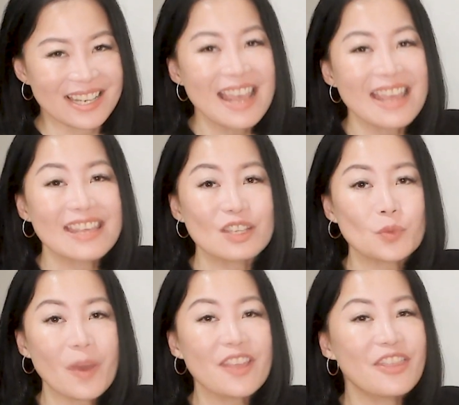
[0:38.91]
Here's
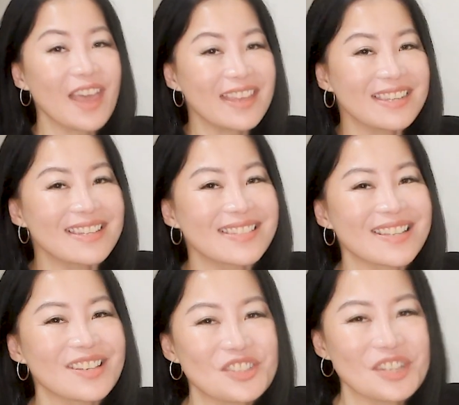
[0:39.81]
why that
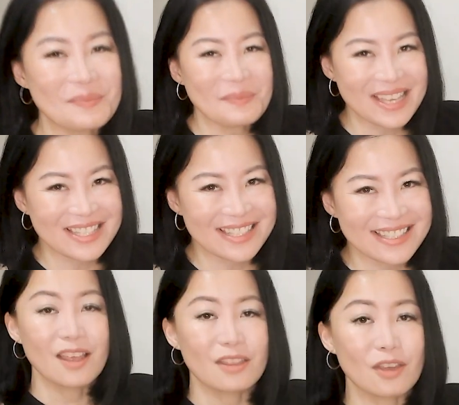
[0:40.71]
distinction matters.
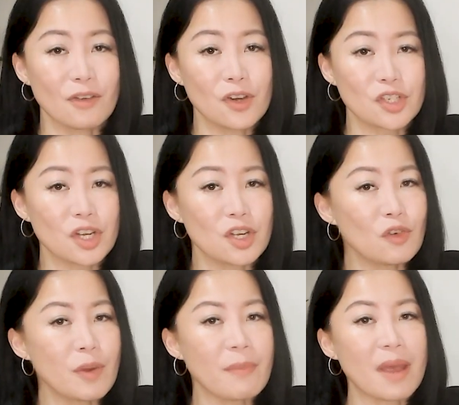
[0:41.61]
The version you
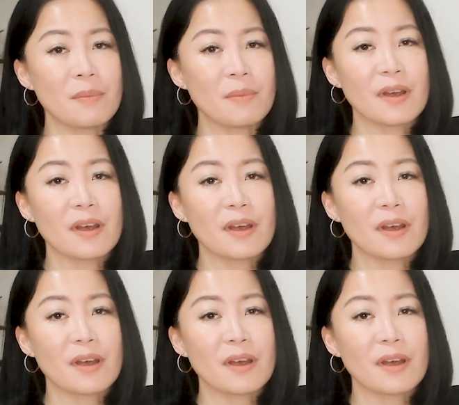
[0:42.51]
remember